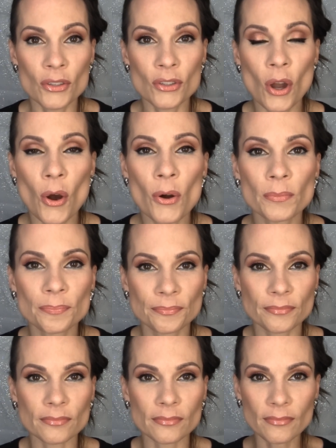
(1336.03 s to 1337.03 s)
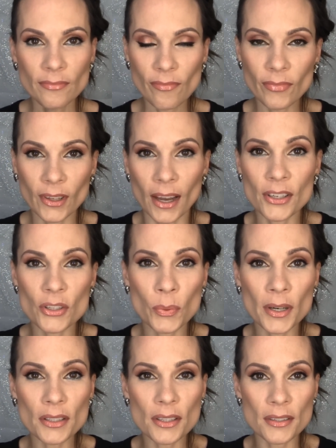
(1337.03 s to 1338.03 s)
So I just
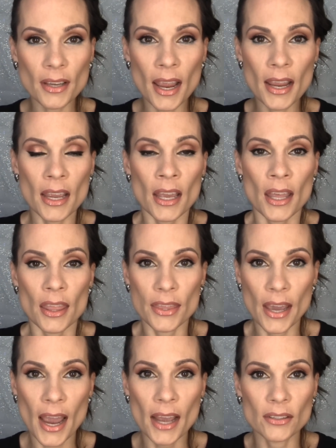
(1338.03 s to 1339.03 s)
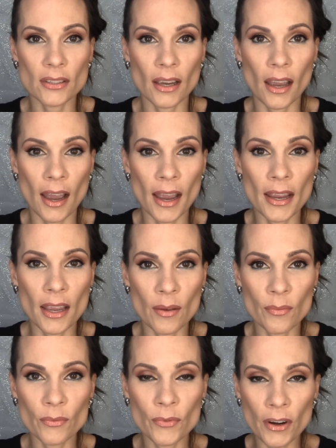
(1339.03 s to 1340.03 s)
wanted to say that I
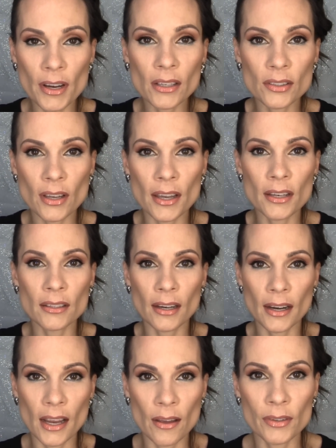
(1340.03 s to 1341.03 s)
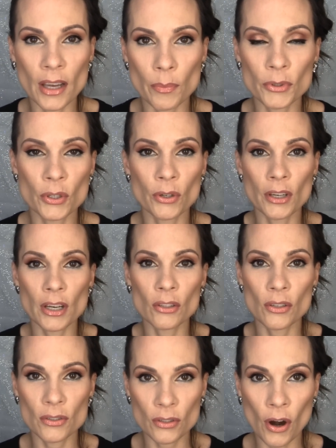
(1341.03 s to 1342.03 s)
am very excited that I have the opportunity
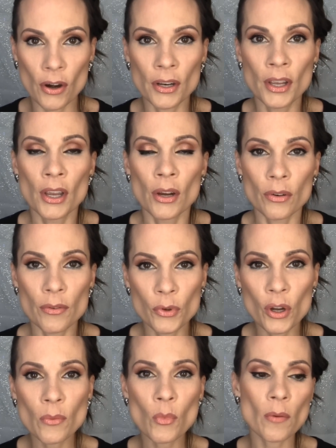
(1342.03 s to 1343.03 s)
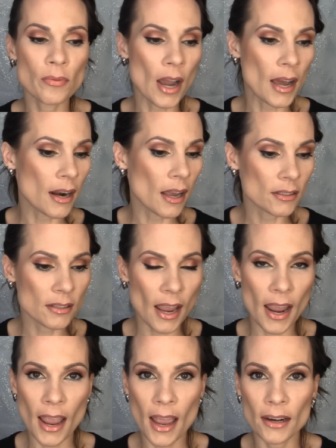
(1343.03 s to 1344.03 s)
to start reviewing more products
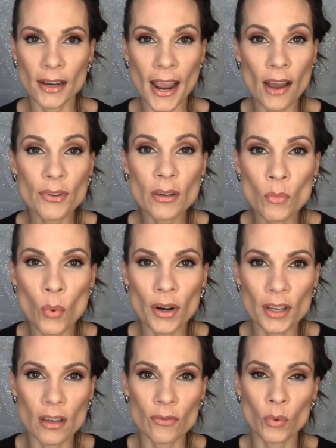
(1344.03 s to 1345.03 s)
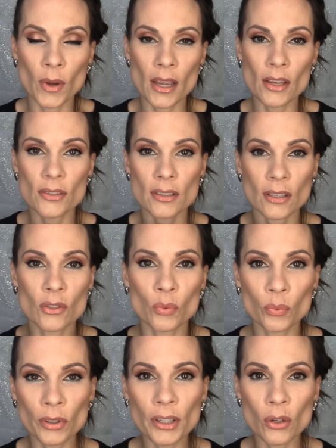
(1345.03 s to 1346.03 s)
and having more giveaways. It's
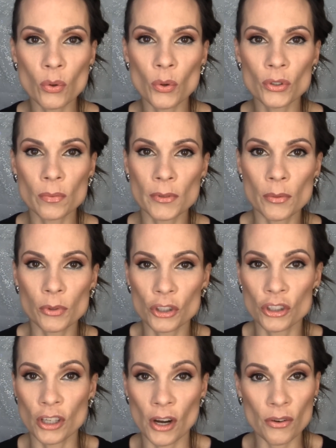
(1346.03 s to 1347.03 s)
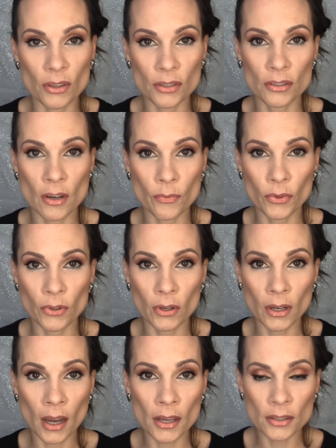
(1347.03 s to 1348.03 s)
really cool to be able to share this stuff with you
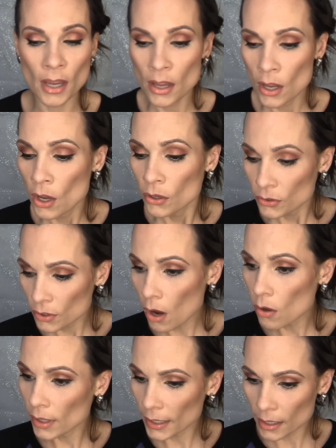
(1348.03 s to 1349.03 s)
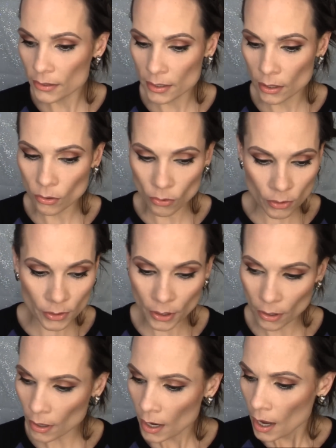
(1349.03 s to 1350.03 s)
guys. So like I said
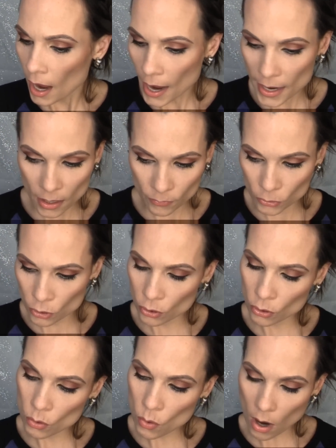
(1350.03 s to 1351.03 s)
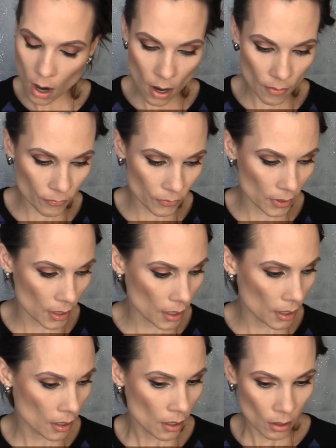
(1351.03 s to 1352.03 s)
earlier, I have two of
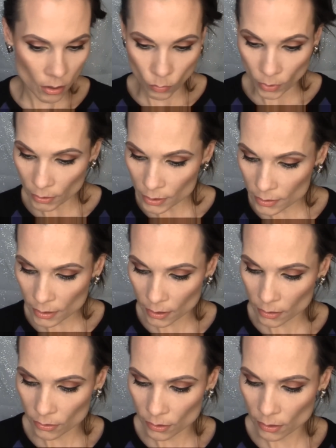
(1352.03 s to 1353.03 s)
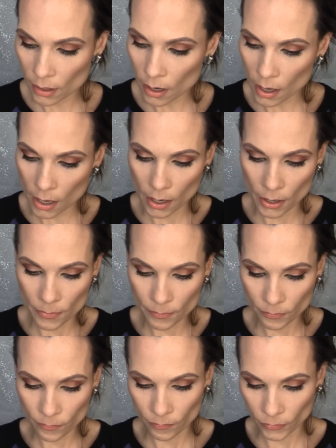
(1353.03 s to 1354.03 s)
the, where is it? The, uh...
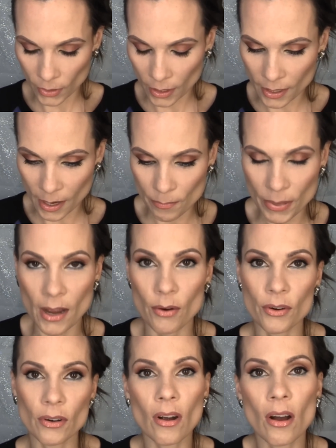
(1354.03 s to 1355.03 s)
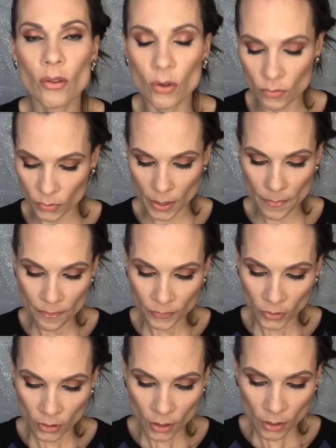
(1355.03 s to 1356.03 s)
I got powder all over it.
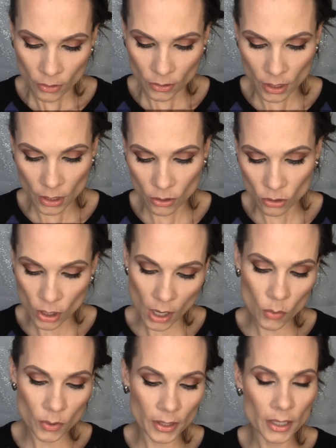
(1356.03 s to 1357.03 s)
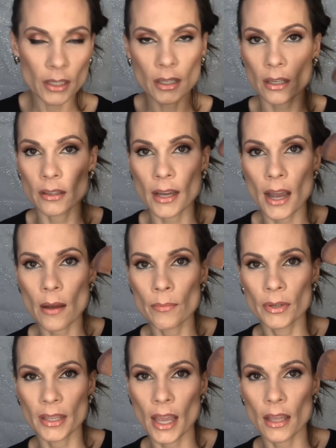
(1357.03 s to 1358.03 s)
The Jacqueline
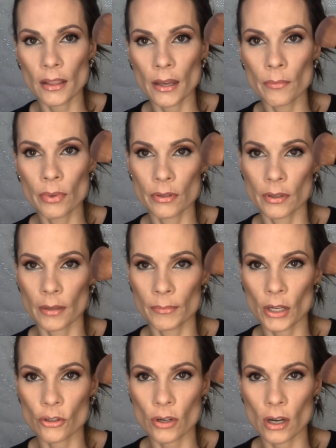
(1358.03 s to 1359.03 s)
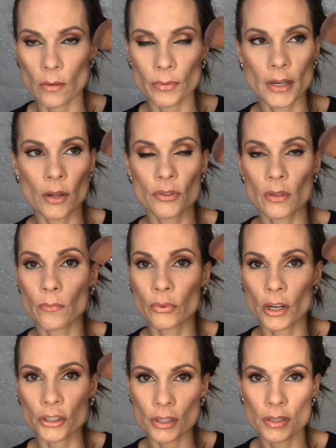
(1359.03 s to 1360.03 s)
Kalab, Caleb, I'm not sure how to pronounce it,
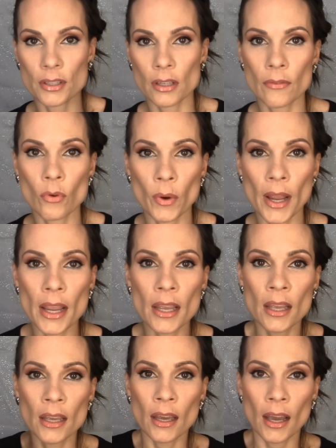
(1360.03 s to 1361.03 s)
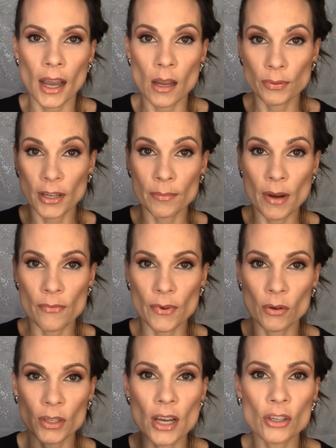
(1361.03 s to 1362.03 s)
brushes to give away. I applied my
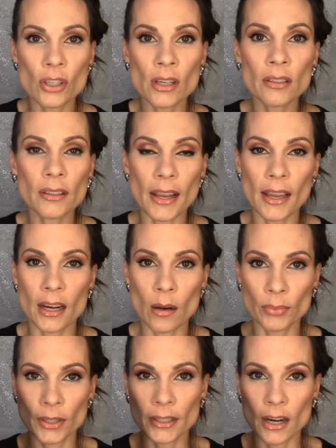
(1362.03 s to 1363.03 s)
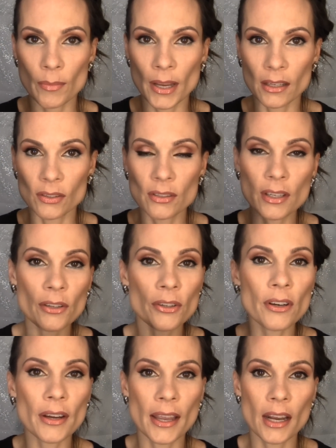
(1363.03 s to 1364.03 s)
foundation and I blended out my
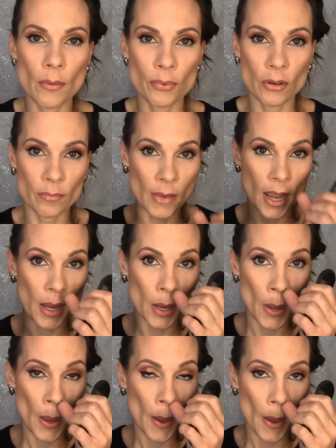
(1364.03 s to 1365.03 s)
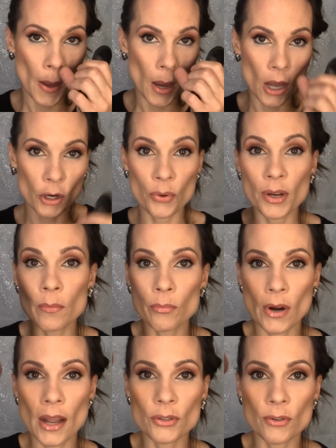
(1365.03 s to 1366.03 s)
concealer and I put my uh, cream
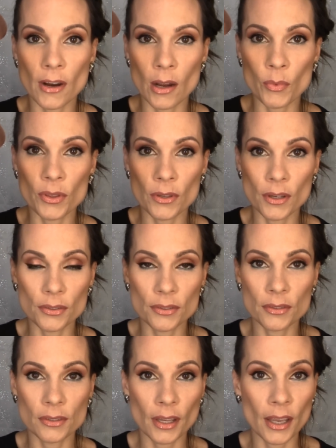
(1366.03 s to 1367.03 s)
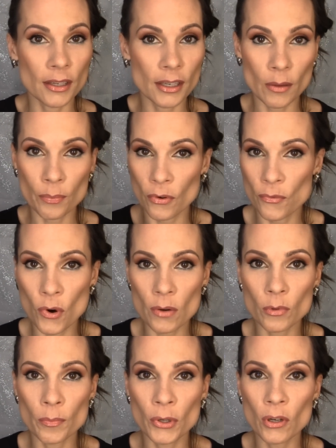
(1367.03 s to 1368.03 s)
bronzer on with this. And it
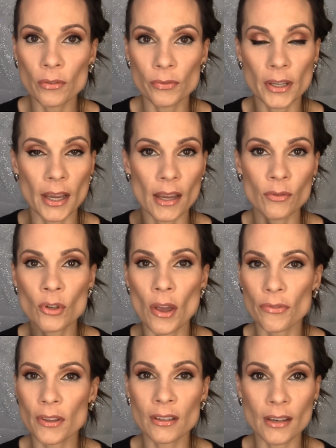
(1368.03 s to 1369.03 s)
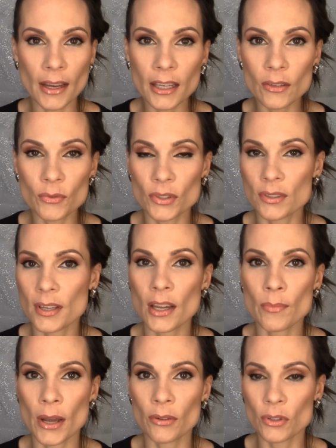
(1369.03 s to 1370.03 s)
performed beautifully. I have nothing negative to say
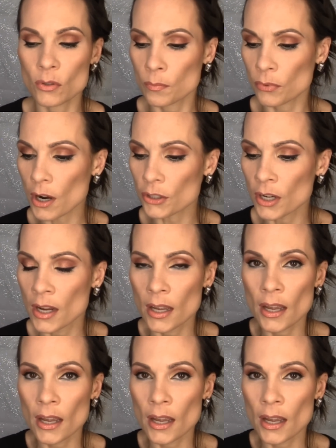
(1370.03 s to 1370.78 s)
about this brush.